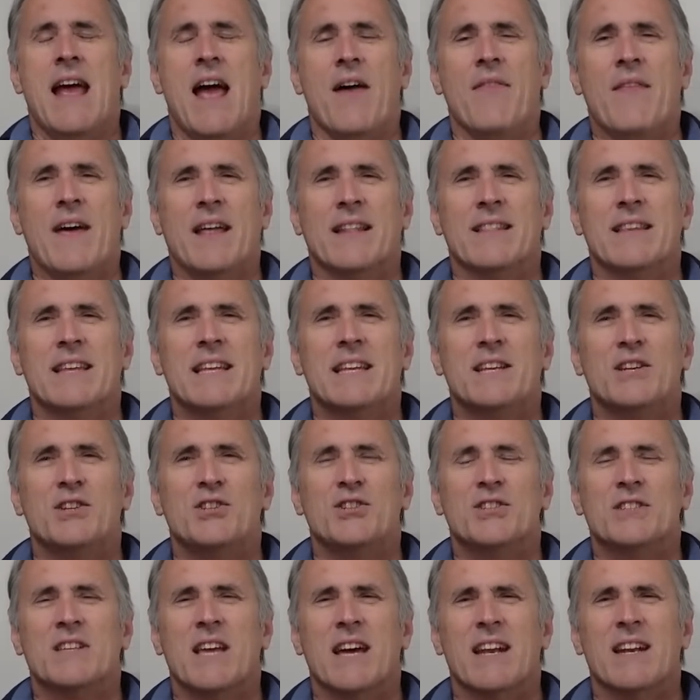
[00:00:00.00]
And that
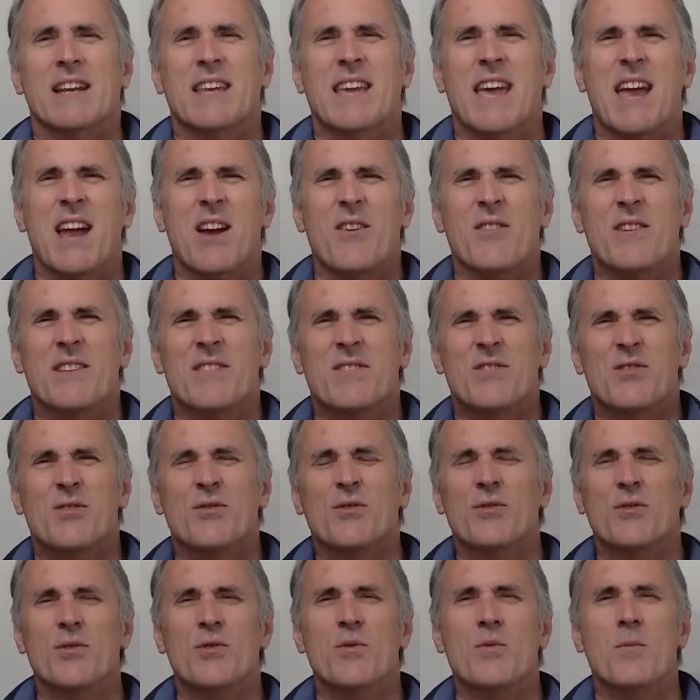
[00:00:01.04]
lineage is kind of carried
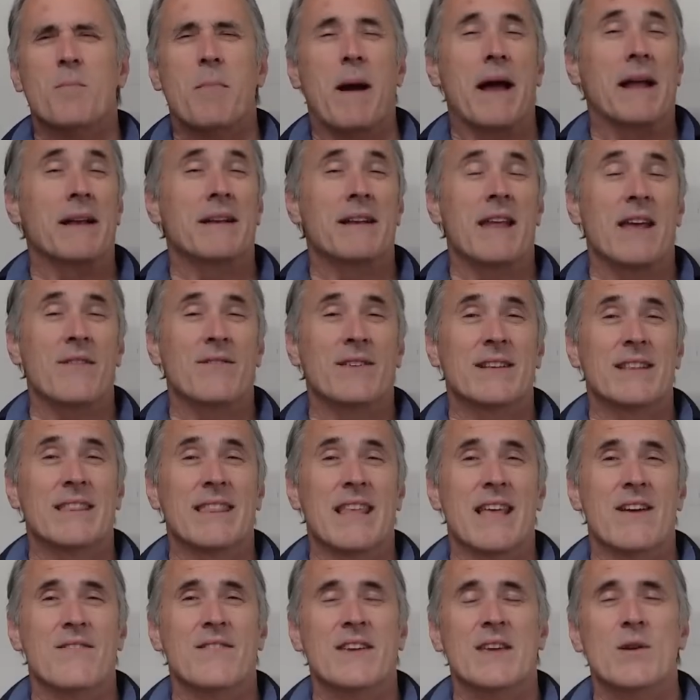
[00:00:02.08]
through by David
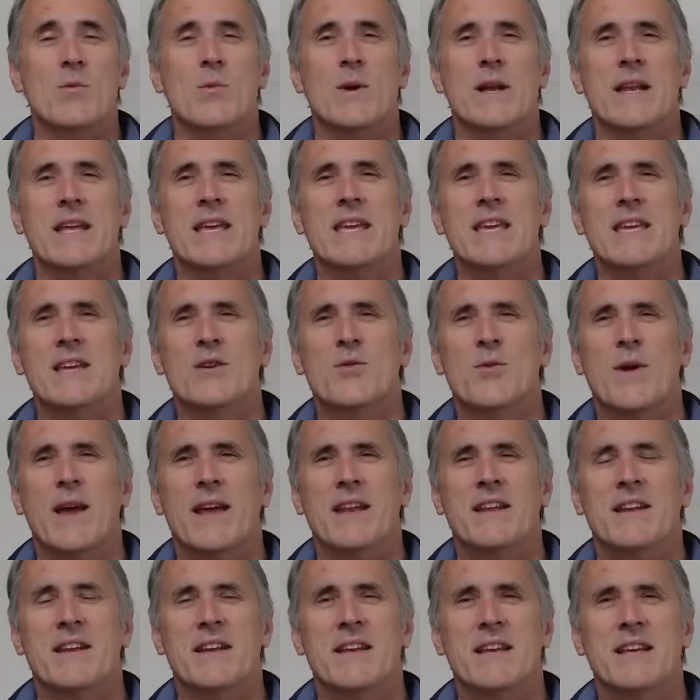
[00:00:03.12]
Levy when he
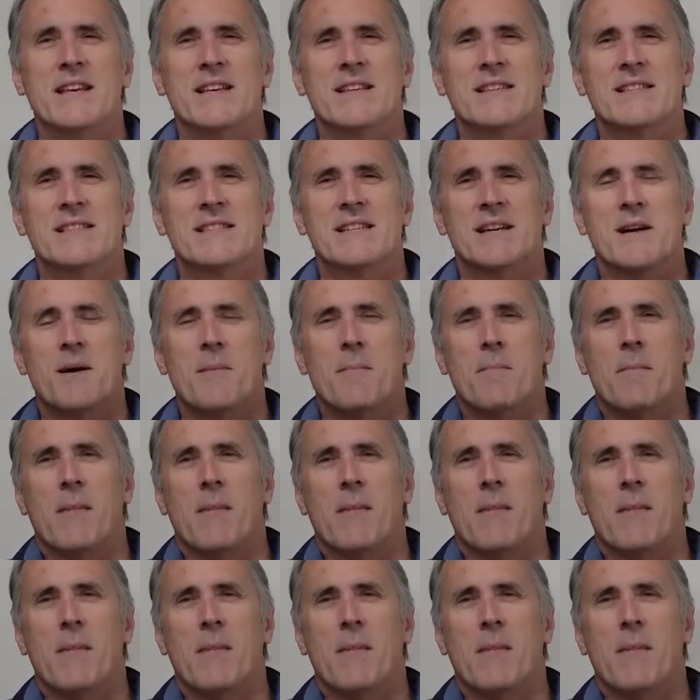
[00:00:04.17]
created his uh,